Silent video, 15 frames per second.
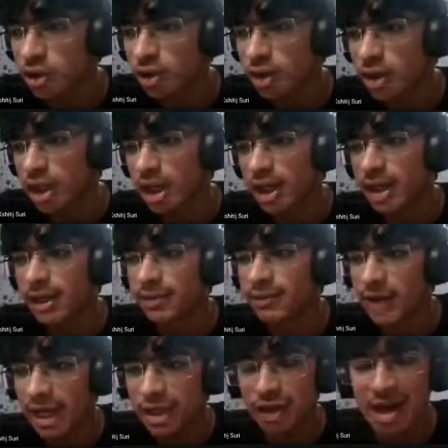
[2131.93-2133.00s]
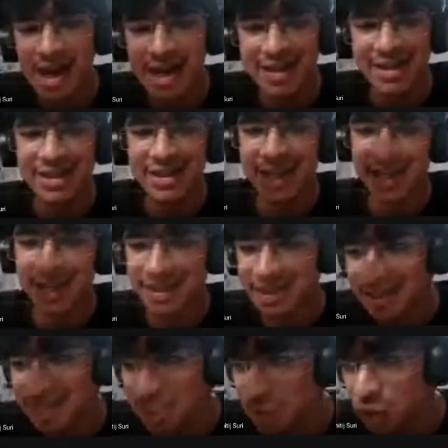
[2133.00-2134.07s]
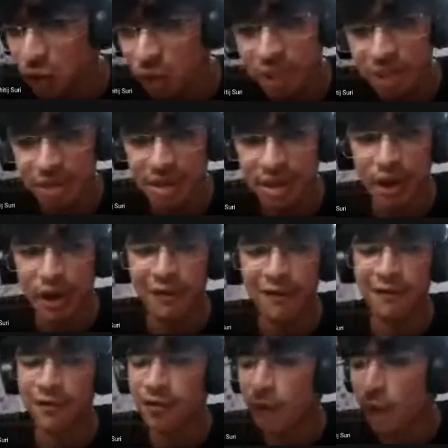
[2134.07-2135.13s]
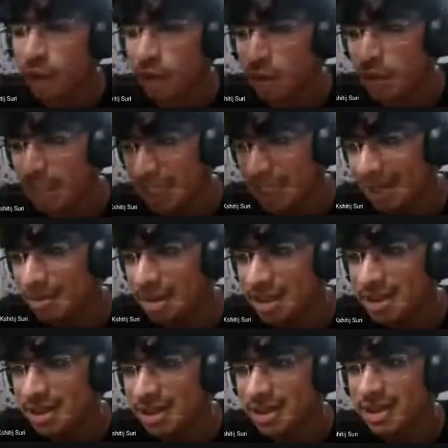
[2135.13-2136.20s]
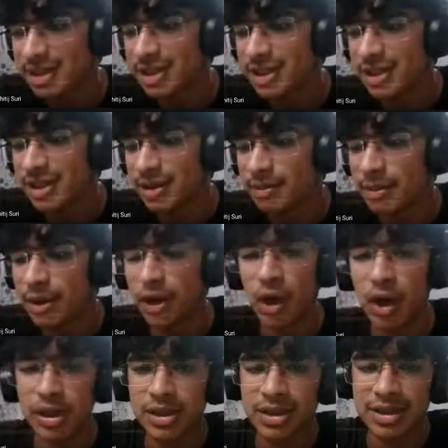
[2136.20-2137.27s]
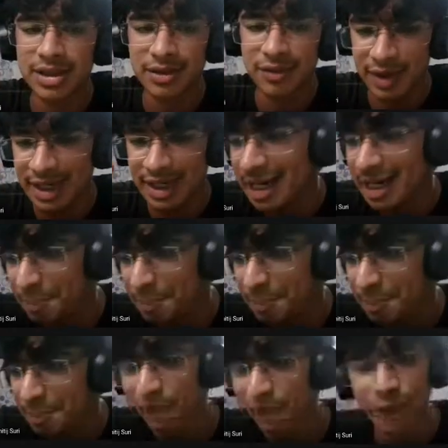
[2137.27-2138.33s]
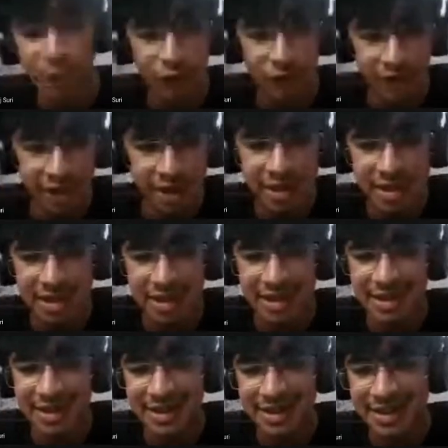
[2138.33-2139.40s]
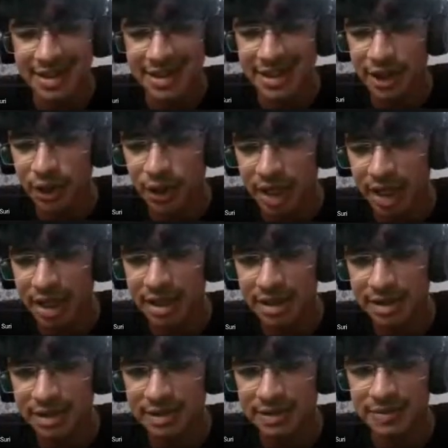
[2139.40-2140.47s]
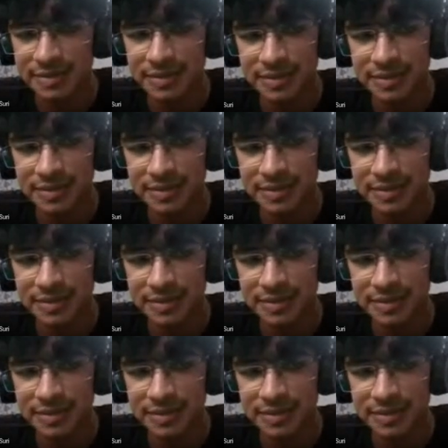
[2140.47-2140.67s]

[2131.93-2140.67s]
Also, while you're at it, take a screenshot of what your name is, because we need proof who wins. Okay?